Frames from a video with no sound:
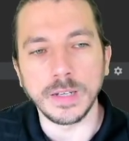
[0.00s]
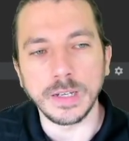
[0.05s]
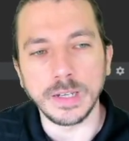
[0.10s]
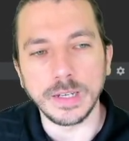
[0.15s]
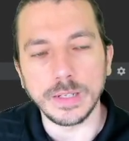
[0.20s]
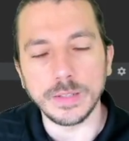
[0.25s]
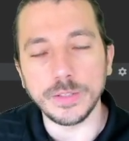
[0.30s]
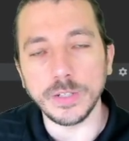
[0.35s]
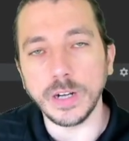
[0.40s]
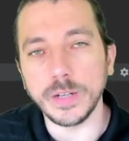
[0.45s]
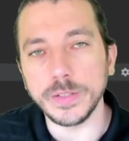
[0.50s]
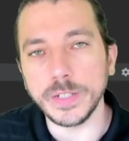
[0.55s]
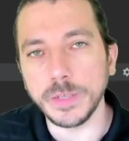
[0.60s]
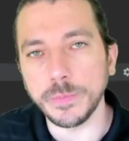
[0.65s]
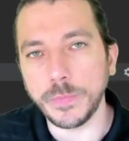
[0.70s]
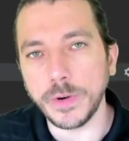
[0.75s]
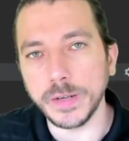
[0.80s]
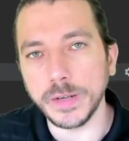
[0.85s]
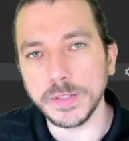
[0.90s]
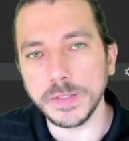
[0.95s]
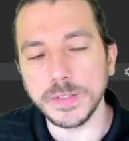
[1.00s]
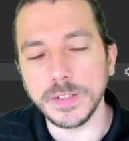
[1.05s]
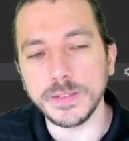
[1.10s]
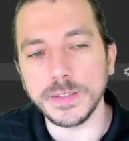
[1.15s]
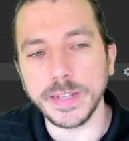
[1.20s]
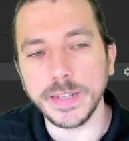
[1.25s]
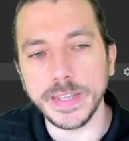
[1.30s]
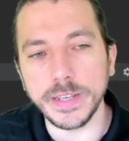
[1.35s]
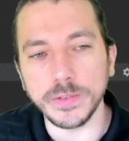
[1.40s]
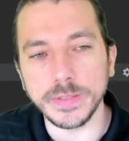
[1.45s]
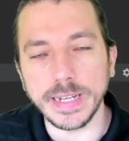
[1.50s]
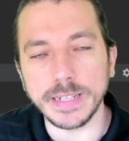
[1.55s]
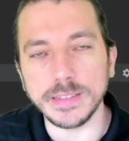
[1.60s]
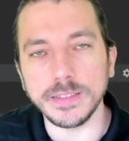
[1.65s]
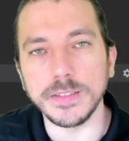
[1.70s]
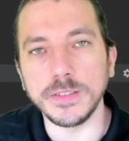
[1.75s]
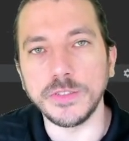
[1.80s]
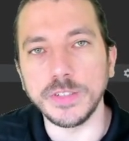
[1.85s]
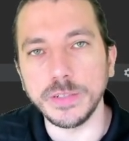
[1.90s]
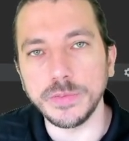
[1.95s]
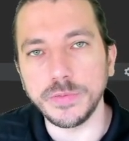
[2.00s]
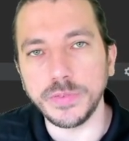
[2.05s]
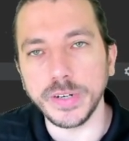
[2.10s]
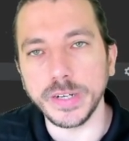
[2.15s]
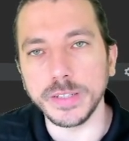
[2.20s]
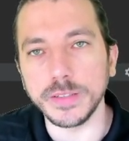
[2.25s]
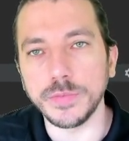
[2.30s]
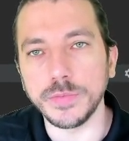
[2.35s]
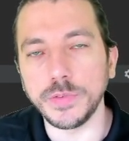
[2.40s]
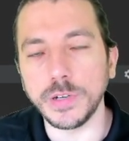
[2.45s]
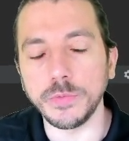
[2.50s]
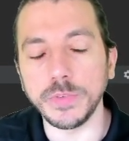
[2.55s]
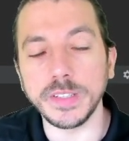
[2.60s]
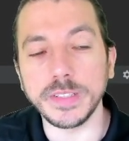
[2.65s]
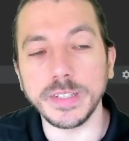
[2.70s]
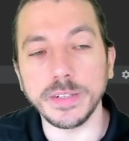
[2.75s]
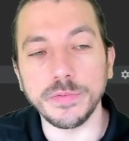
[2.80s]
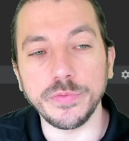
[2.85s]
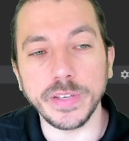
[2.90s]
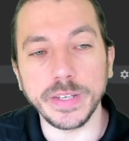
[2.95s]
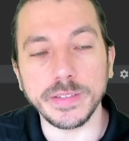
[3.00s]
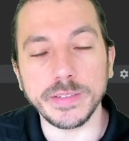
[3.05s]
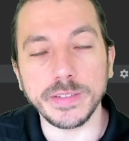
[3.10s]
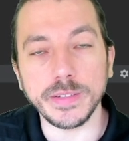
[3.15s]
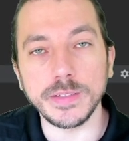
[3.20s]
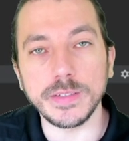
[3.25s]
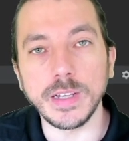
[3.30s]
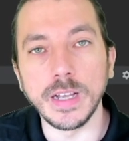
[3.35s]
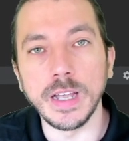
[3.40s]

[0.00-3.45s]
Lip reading: The other important detail that is different from interfaces